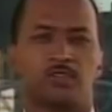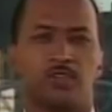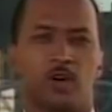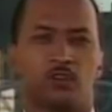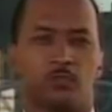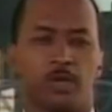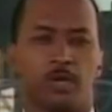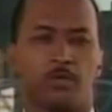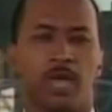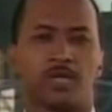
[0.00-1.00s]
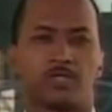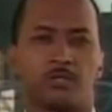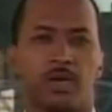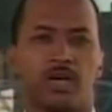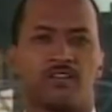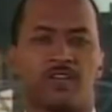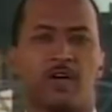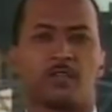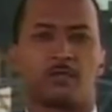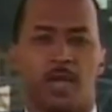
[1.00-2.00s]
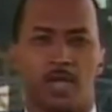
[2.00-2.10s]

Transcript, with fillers: Not far from here, a passerby found the